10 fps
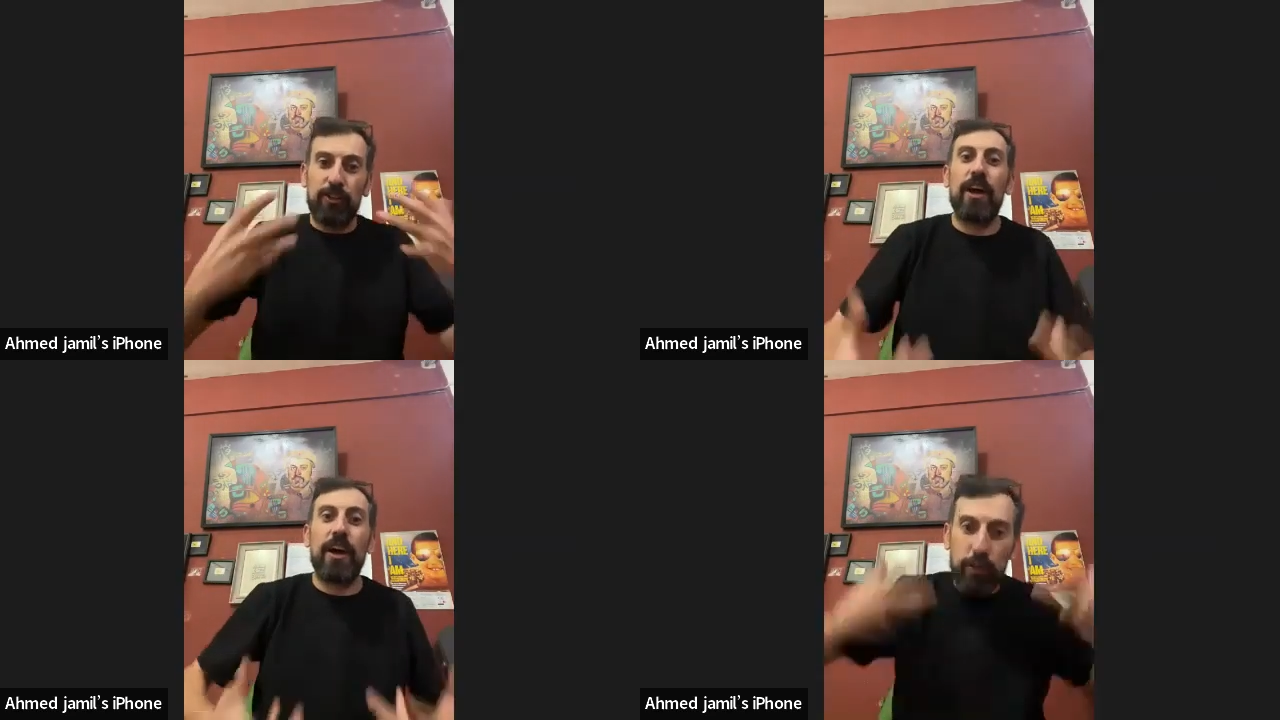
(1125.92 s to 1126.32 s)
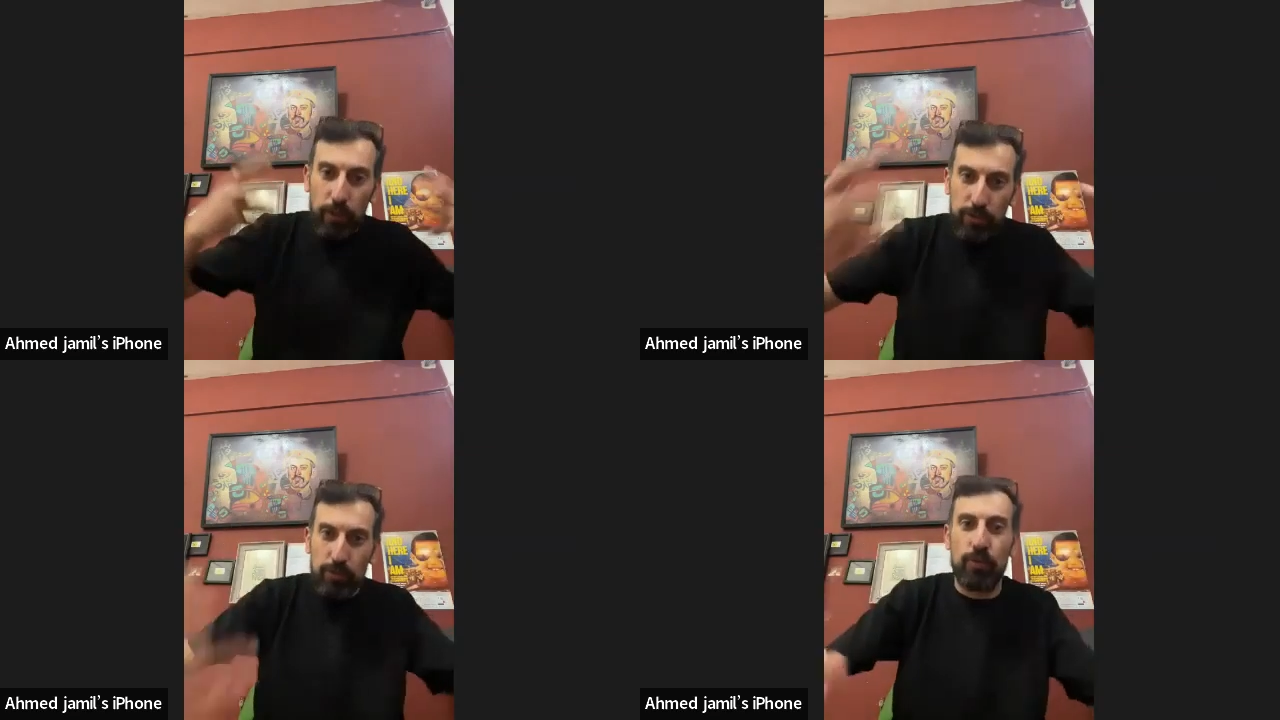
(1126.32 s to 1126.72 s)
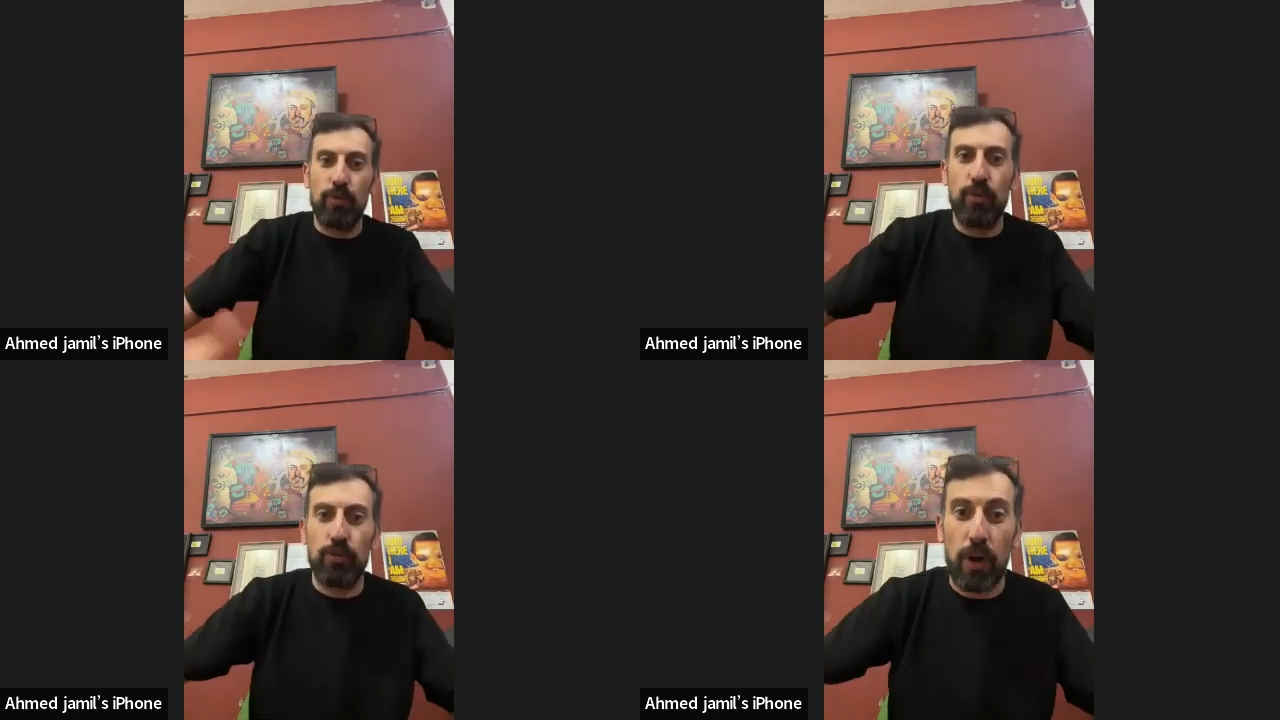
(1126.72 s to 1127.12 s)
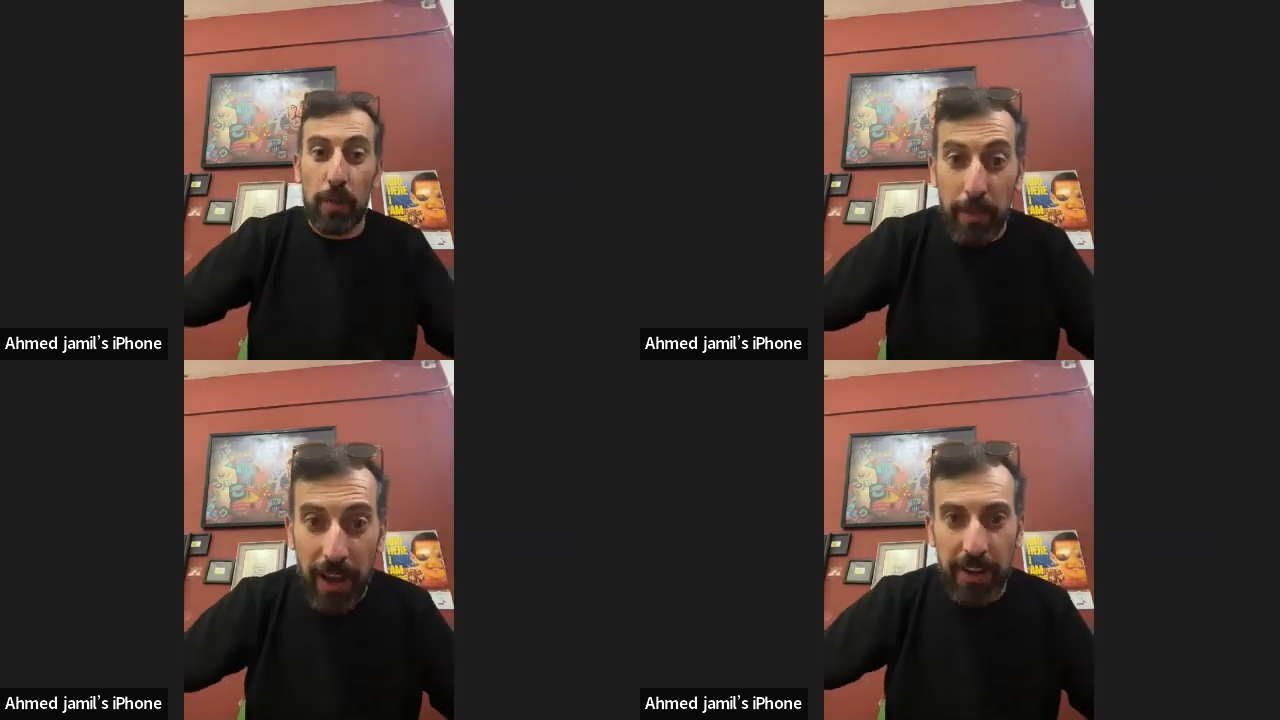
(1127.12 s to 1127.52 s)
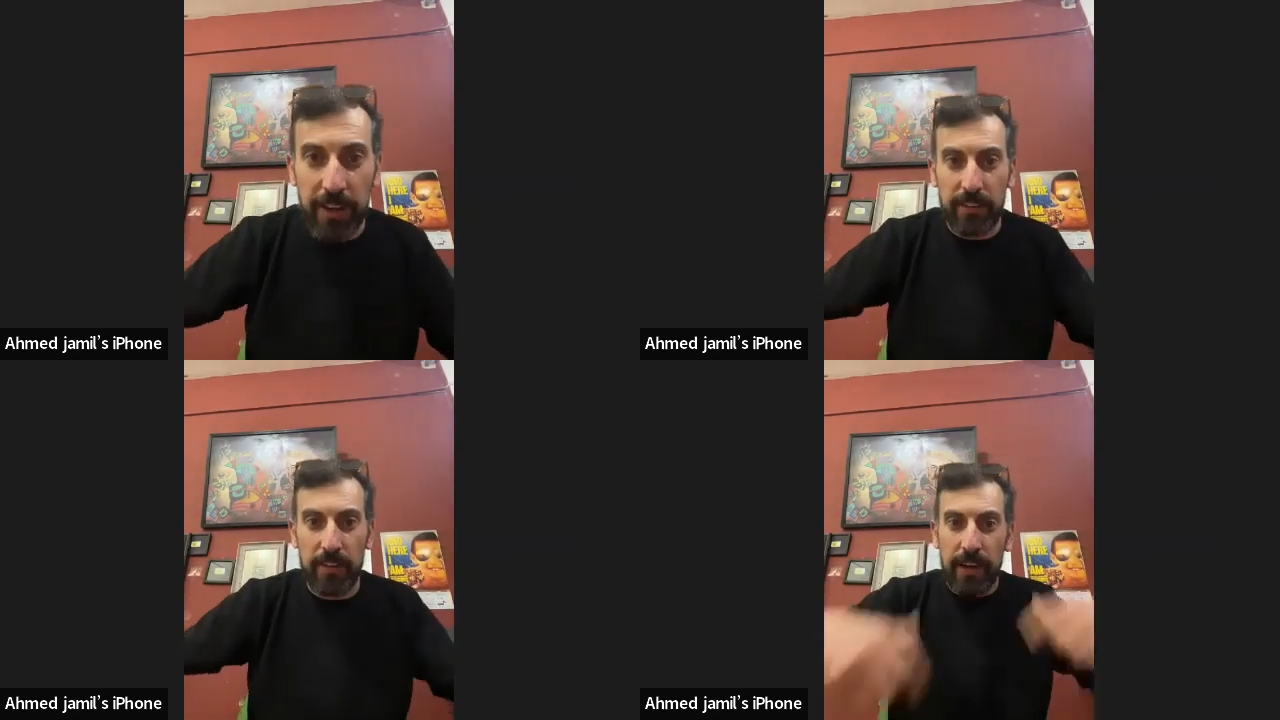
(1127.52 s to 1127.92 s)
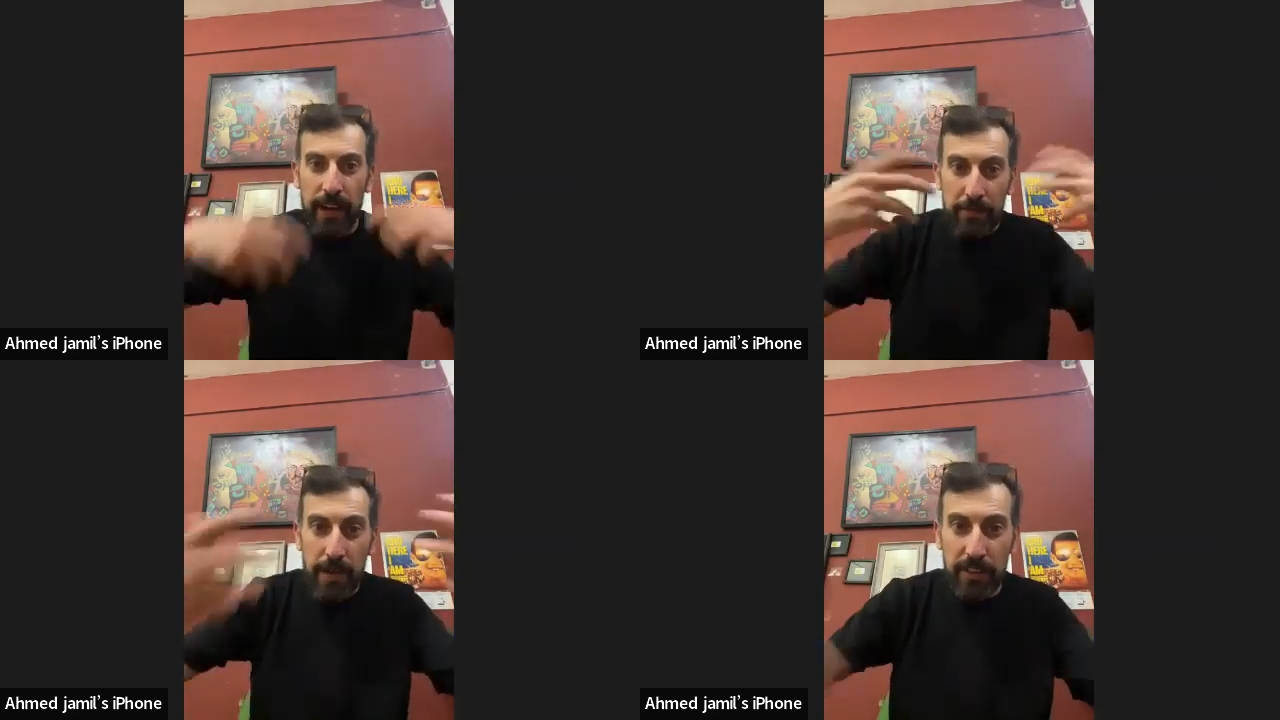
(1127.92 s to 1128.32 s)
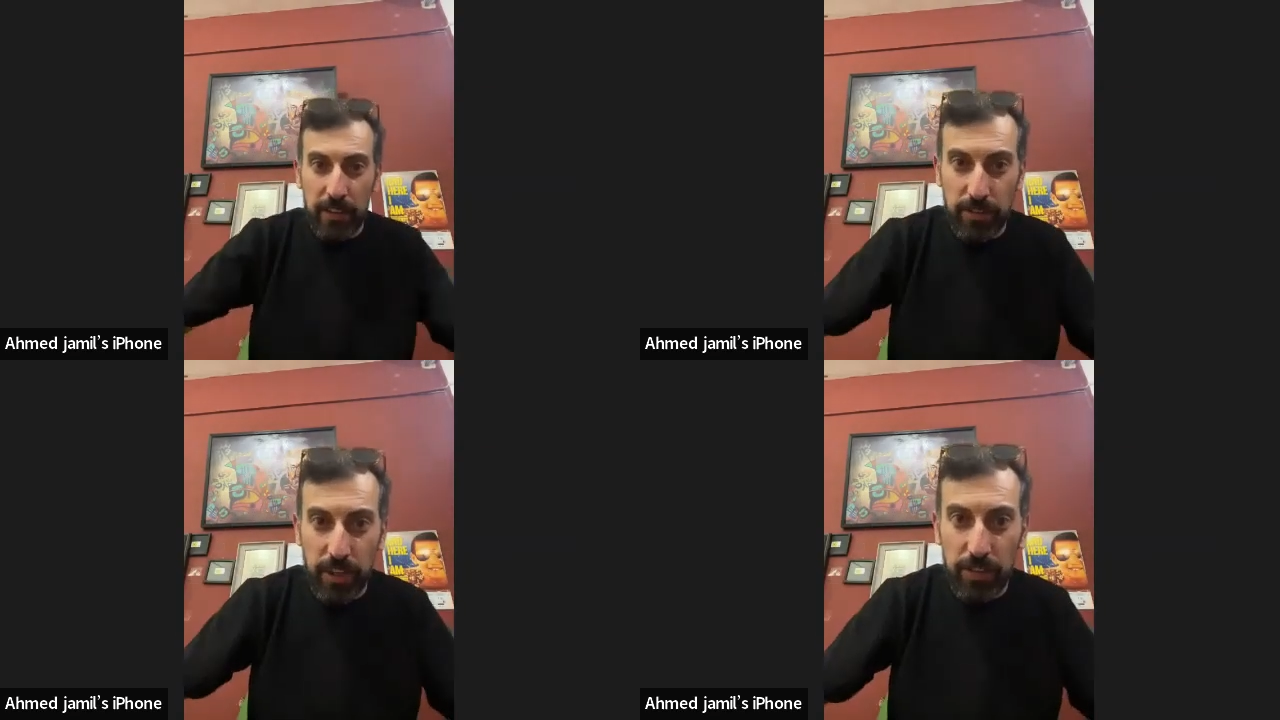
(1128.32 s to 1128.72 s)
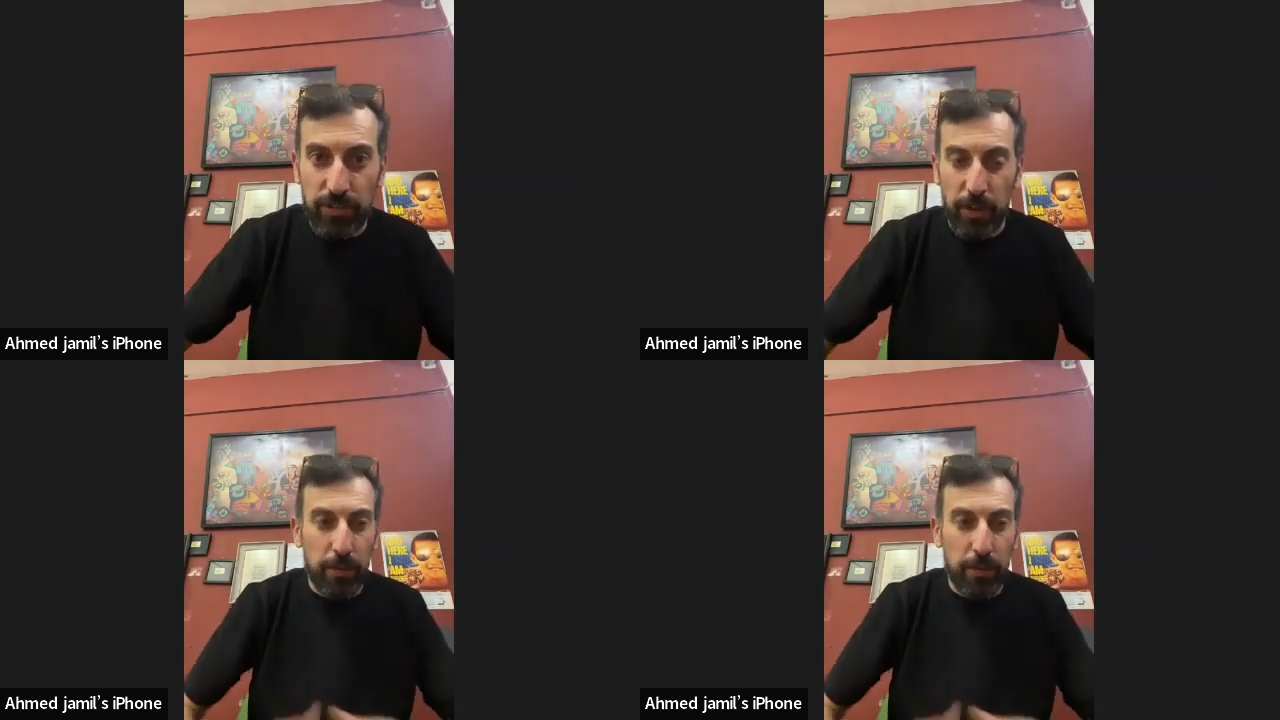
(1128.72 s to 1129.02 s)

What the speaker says: try also to apply it and make it a structure,